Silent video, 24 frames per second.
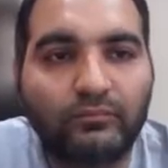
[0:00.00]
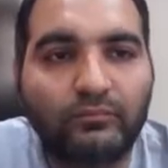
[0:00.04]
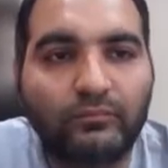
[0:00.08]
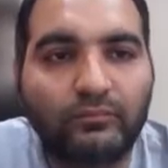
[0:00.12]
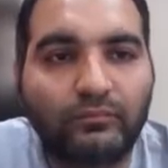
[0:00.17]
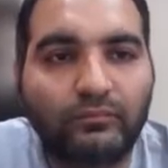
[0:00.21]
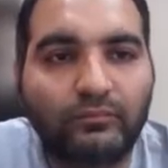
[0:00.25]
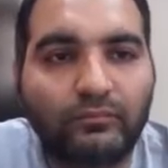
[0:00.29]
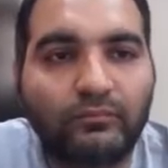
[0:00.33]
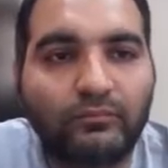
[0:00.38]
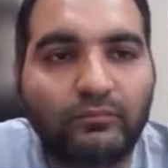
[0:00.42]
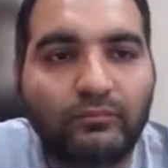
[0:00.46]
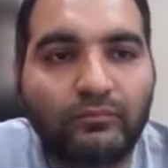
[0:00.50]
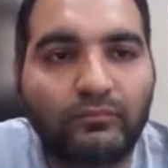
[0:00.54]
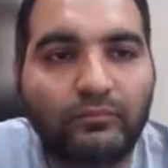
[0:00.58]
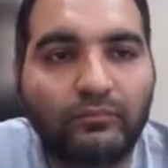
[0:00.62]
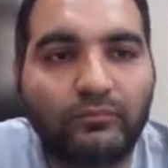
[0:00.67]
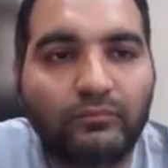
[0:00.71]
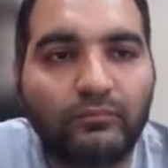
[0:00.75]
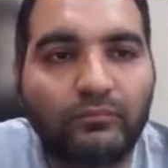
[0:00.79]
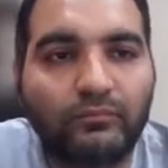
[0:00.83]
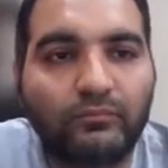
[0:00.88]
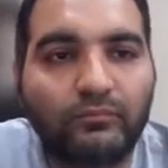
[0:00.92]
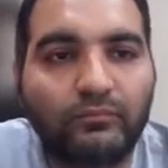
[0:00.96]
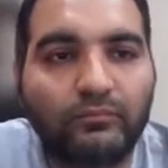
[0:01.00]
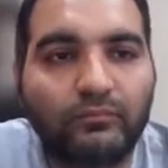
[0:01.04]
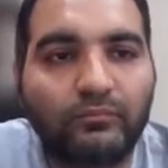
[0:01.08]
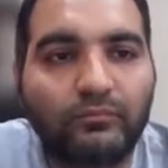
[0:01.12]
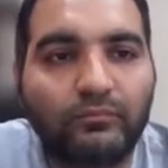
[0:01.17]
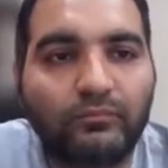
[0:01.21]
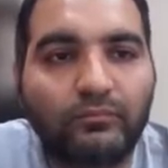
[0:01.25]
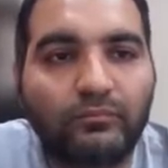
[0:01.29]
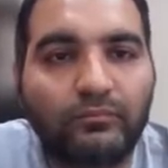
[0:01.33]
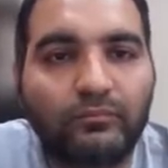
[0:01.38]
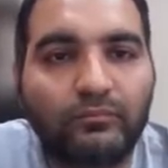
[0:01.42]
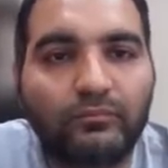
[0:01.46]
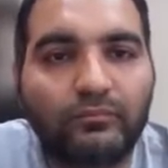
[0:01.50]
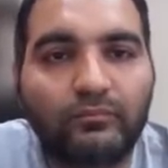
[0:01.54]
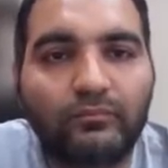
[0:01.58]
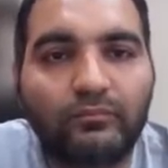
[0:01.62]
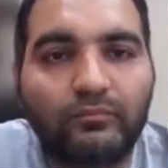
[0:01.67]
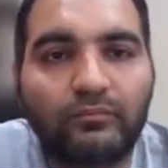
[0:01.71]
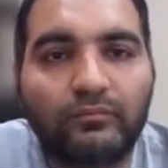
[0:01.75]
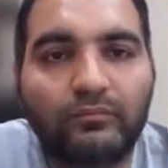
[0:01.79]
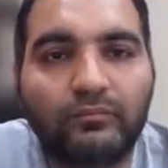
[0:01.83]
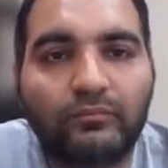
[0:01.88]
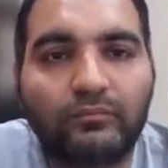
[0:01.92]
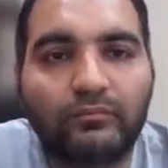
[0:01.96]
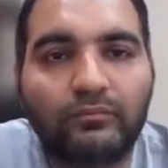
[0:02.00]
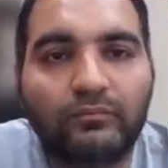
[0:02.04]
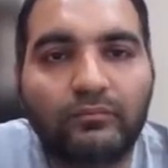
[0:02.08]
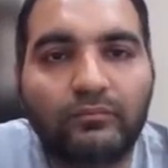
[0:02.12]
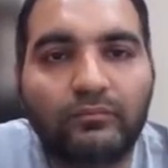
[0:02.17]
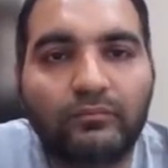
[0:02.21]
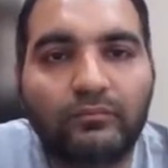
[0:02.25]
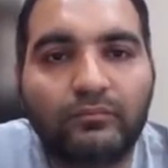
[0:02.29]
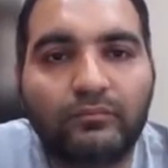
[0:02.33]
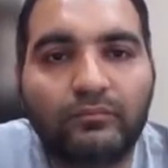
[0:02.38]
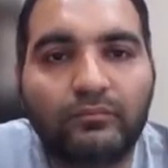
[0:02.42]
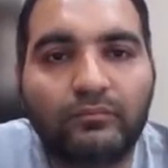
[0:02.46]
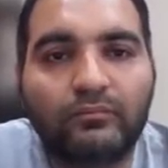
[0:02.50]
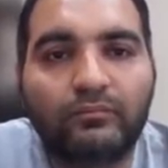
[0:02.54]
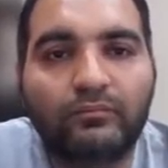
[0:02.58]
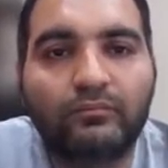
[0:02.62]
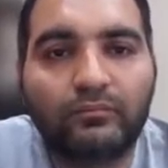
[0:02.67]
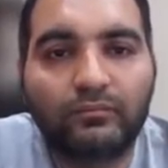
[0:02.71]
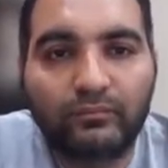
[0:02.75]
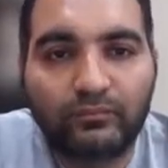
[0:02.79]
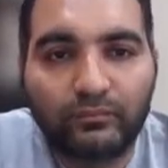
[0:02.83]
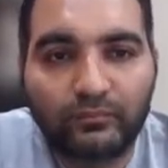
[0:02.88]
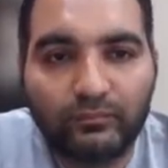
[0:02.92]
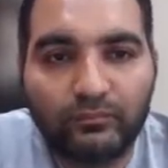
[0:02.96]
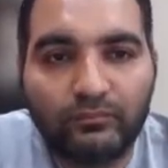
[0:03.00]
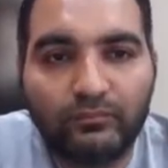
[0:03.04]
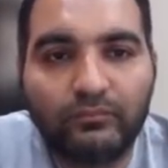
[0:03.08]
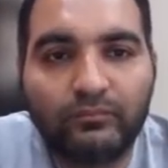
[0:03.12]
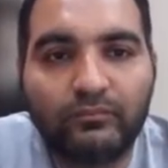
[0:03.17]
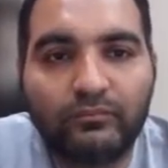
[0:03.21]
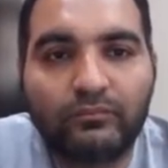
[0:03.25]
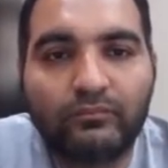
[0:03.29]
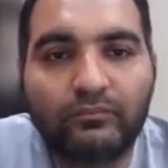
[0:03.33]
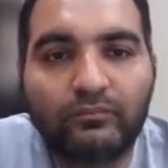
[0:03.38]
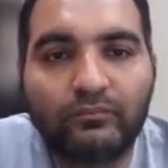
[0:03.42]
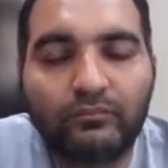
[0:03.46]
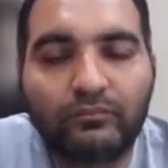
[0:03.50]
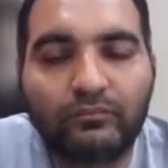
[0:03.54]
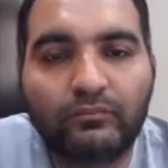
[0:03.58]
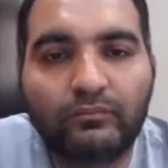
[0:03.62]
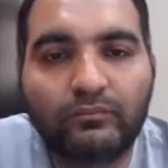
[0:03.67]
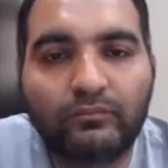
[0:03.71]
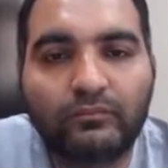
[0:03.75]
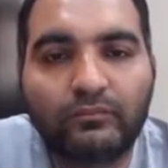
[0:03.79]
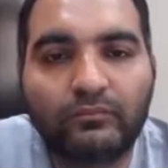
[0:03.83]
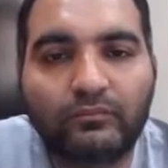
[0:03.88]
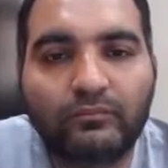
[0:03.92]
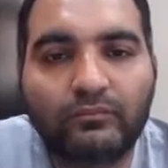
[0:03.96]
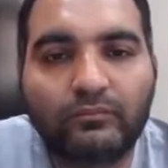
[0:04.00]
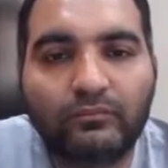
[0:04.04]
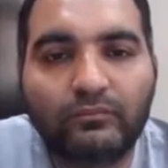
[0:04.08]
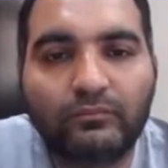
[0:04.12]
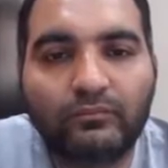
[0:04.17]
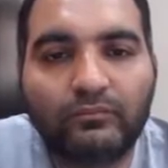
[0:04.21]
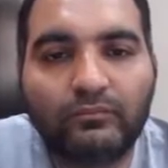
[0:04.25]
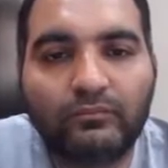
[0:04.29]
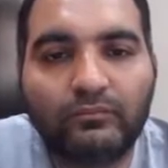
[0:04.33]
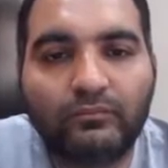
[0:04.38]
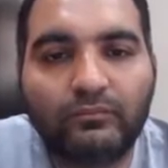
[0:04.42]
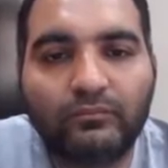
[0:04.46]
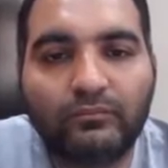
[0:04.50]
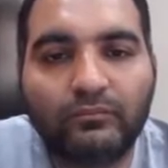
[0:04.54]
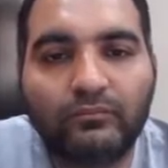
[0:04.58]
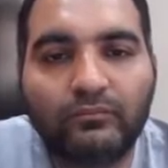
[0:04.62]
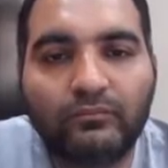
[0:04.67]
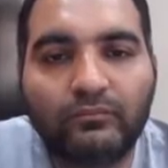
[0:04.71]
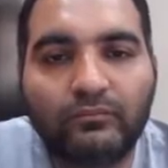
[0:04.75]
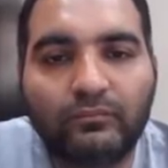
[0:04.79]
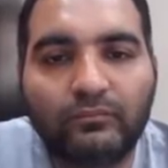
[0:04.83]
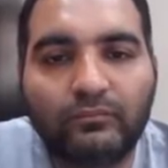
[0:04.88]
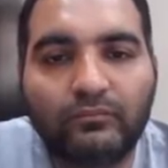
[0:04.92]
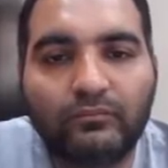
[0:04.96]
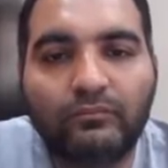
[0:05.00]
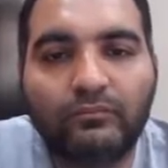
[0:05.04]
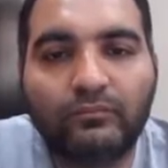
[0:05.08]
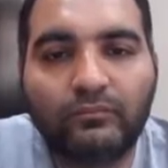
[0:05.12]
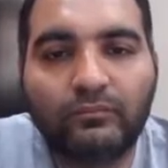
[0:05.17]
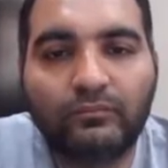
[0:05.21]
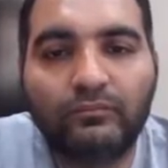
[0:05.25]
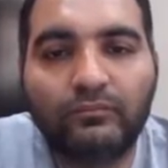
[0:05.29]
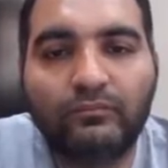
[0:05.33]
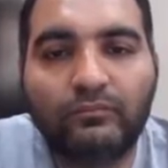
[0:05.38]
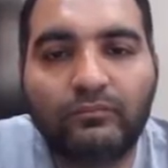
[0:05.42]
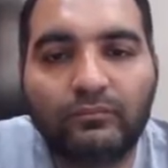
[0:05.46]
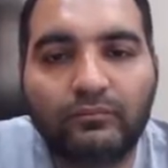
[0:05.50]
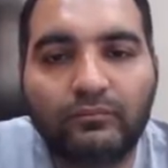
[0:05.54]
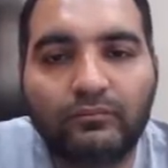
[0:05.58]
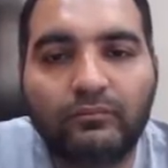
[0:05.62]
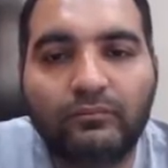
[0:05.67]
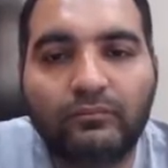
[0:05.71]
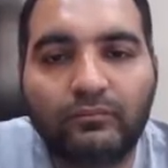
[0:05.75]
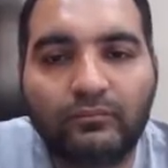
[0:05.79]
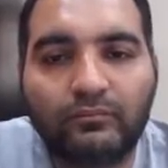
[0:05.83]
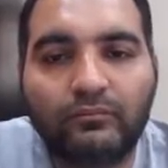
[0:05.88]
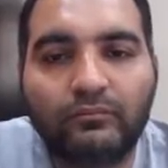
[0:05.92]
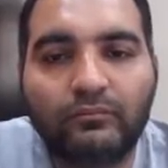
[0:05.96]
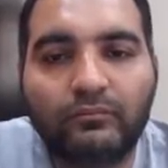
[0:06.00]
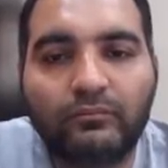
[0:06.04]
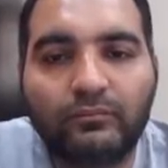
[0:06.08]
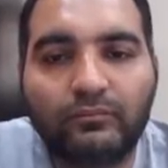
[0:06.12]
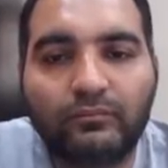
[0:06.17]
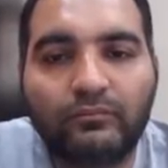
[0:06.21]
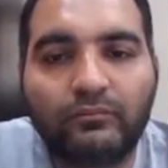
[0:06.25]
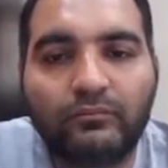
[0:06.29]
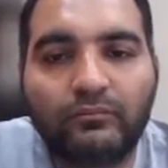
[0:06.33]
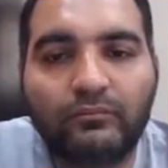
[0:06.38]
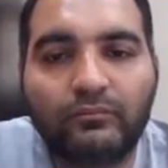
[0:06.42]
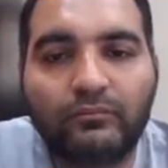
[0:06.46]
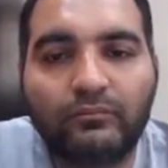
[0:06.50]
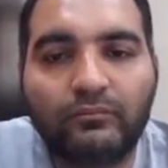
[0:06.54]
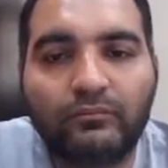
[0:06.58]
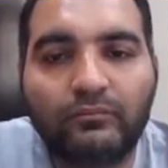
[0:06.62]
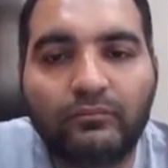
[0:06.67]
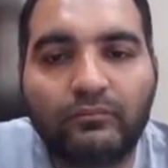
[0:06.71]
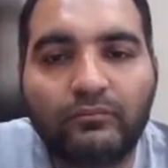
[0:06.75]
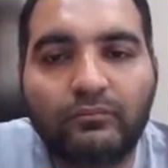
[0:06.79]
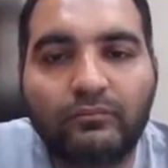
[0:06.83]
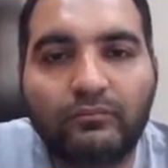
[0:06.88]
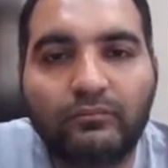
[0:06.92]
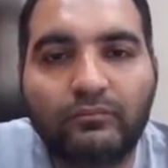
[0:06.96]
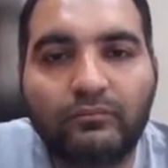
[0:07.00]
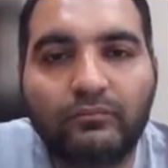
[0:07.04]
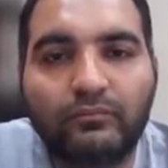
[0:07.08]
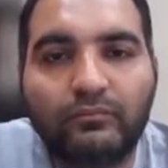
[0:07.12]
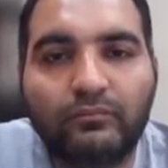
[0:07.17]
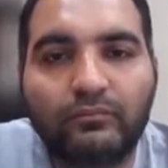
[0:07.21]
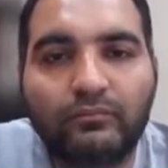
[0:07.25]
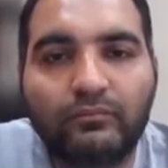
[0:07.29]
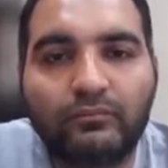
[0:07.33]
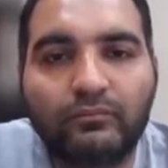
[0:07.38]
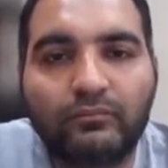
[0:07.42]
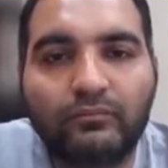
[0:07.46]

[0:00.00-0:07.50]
[no speech]